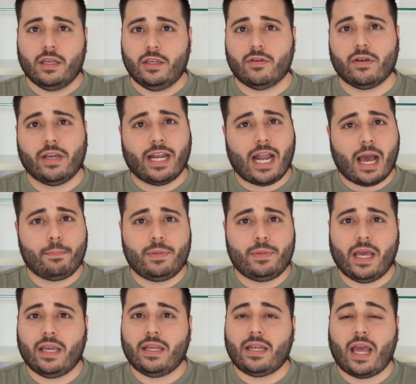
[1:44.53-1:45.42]
you can
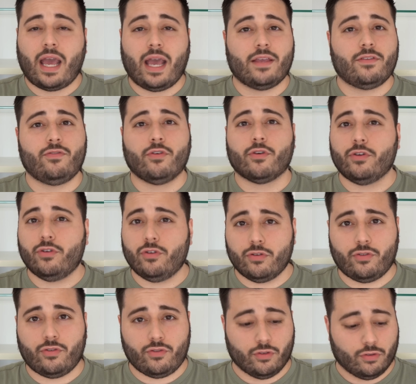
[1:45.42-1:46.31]
update as you're
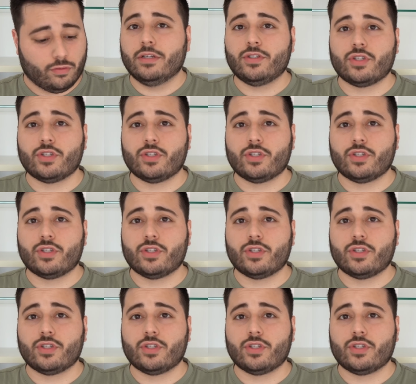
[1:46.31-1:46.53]
used to.